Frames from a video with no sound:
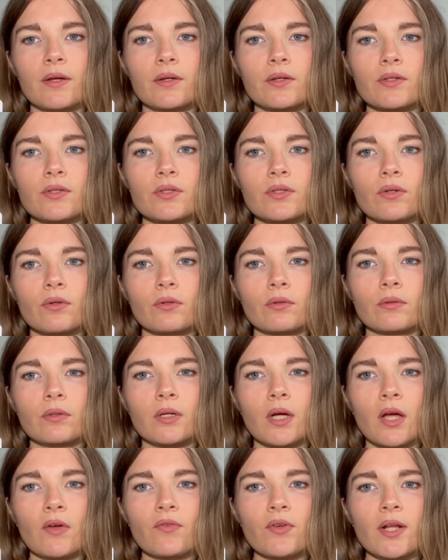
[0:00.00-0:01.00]
So
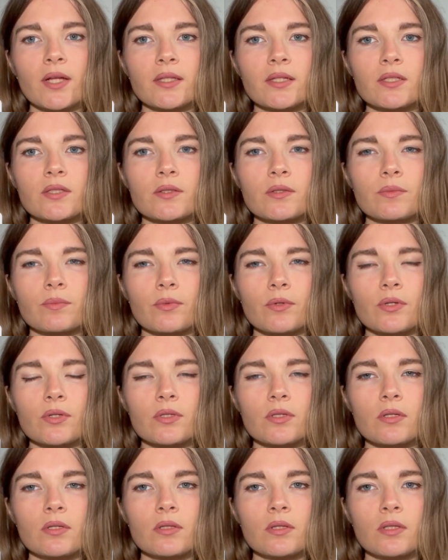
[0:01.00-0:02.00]
I feel this
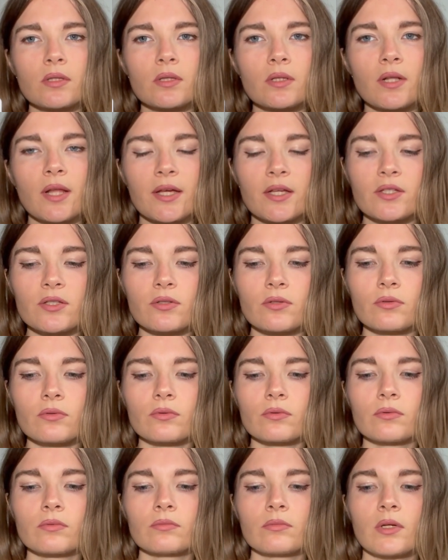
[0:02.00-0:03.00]
person likes
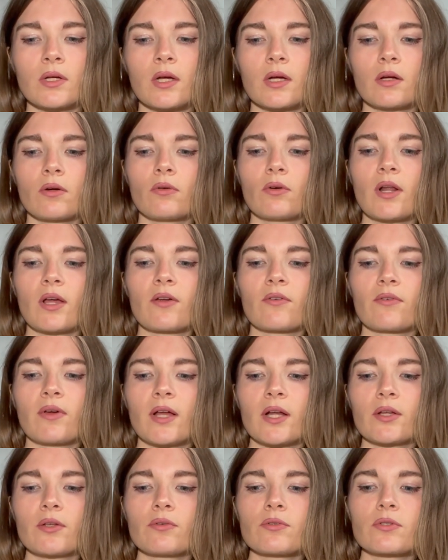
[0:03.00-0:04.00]
to
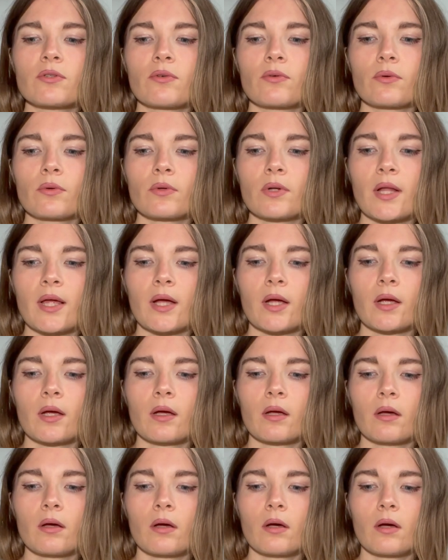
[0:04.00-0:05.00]
values the
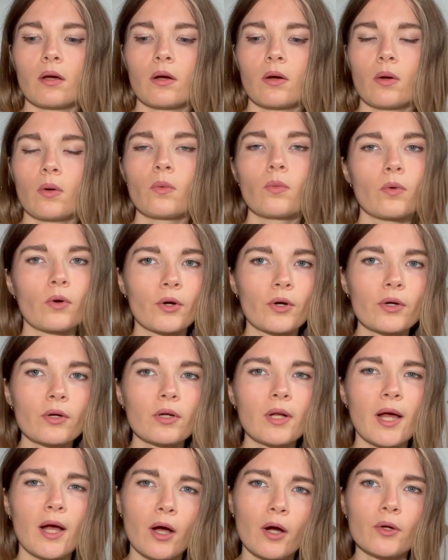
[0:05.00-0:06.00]
work,
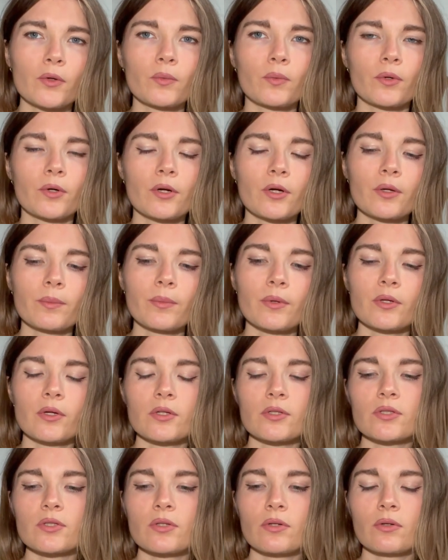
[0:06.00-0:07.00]
hard work, but
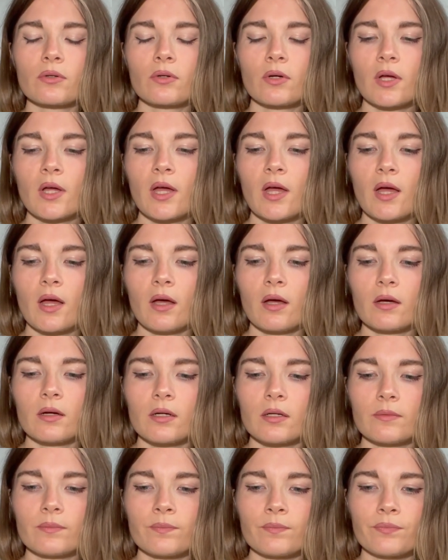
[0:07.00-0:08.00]
also
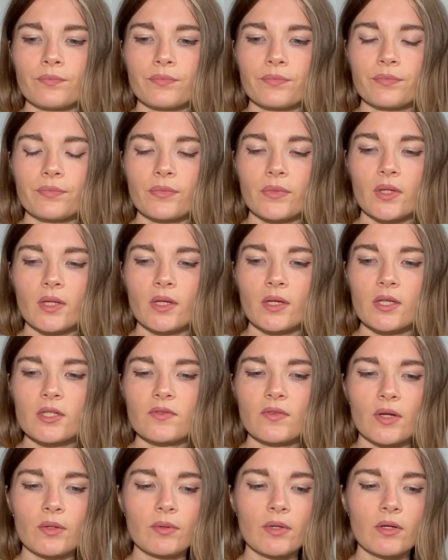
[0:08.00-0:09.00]
is
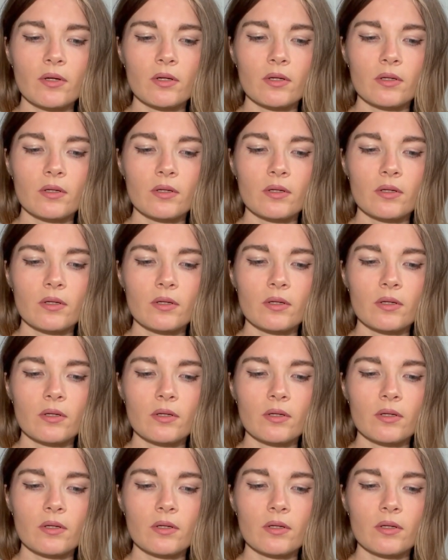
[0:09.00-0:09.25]
very